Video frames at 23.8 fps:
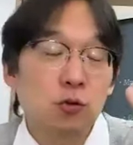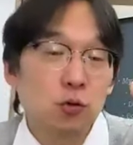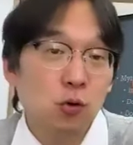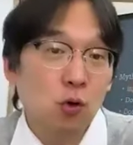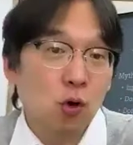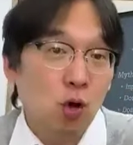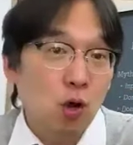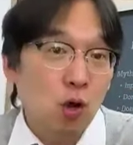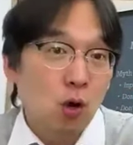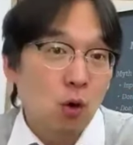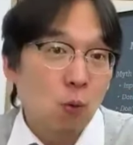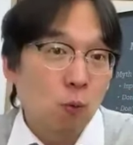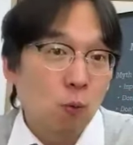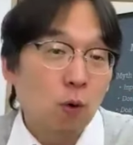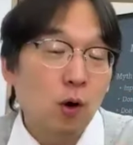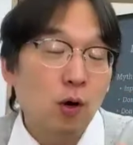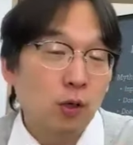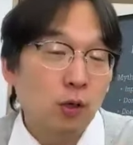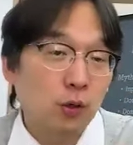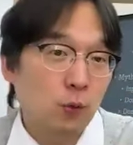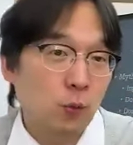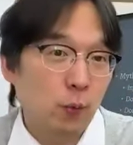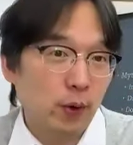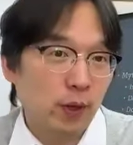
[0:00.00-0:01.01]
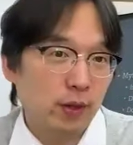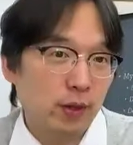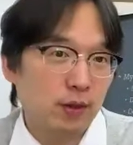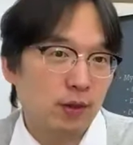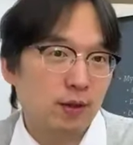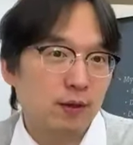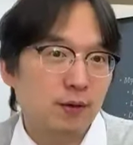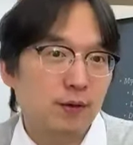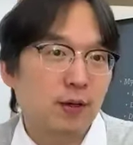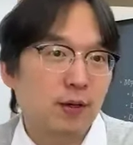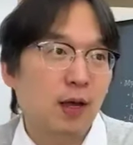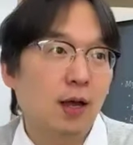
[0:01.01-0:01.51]
you work
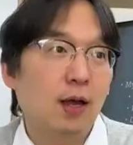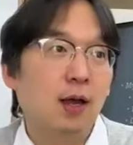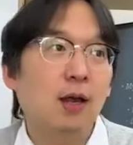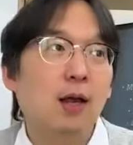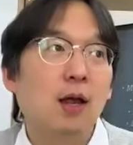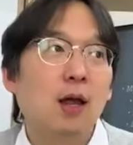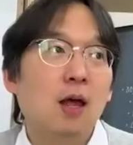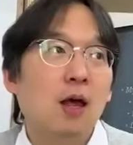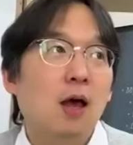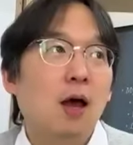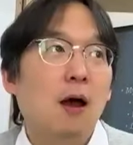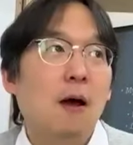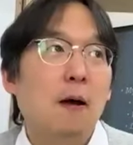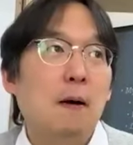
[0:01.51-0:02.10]
with, okay?